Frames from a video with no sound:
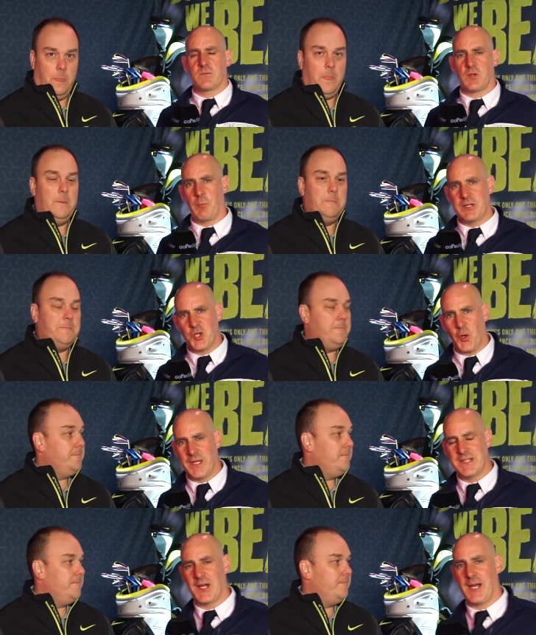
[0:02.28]
Speaker 1: I'm with
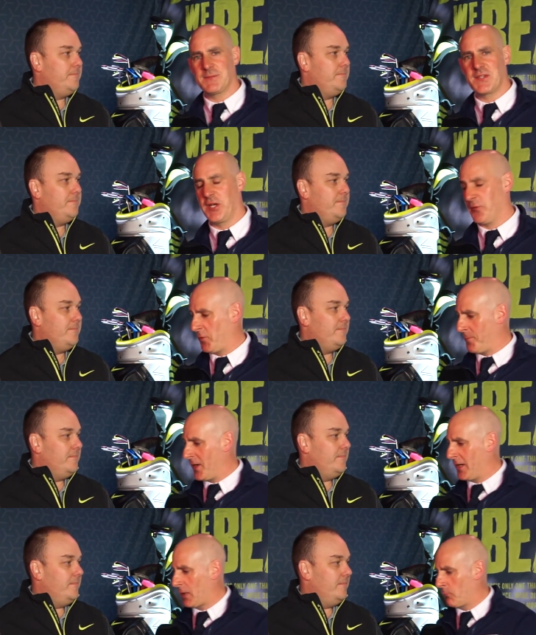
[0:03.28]
Tony Dabbs here from
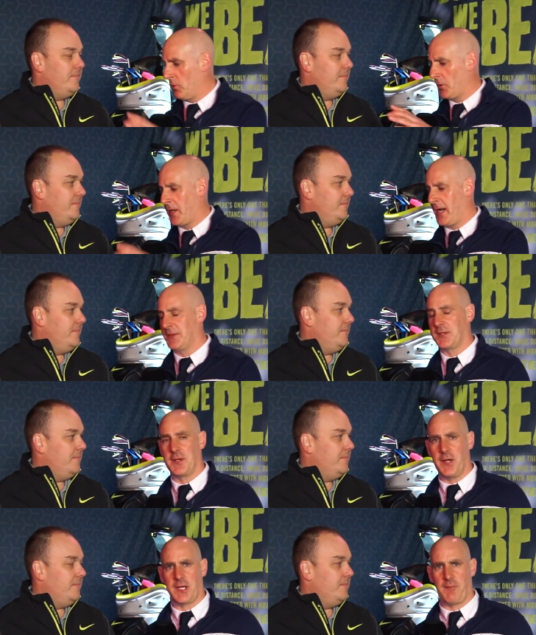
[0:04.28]
Nike, and we're looking at the
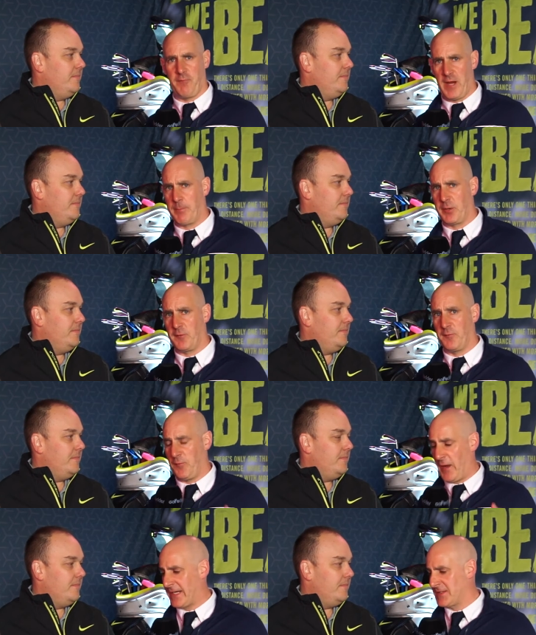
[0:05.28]
Nike Vapor
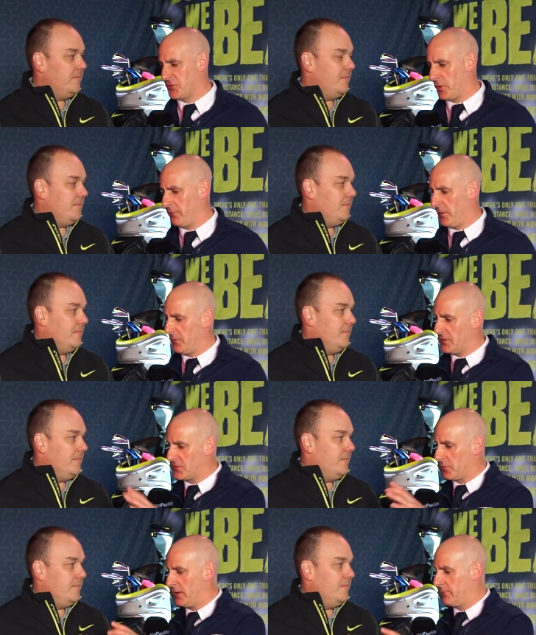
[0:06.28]
Flex driver. Now this
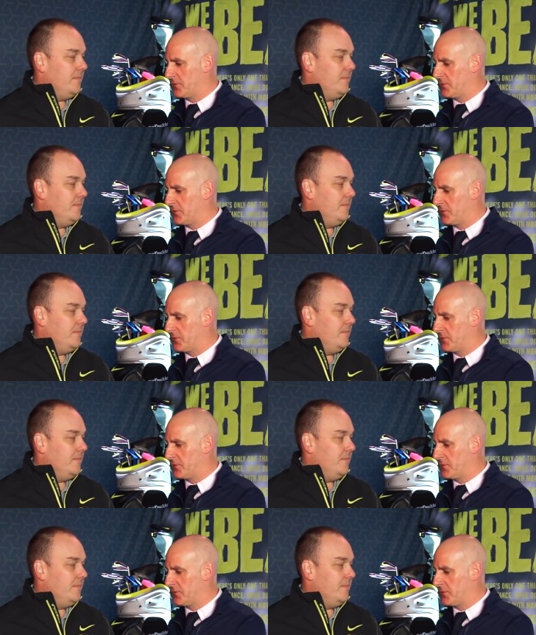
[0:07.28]
driver,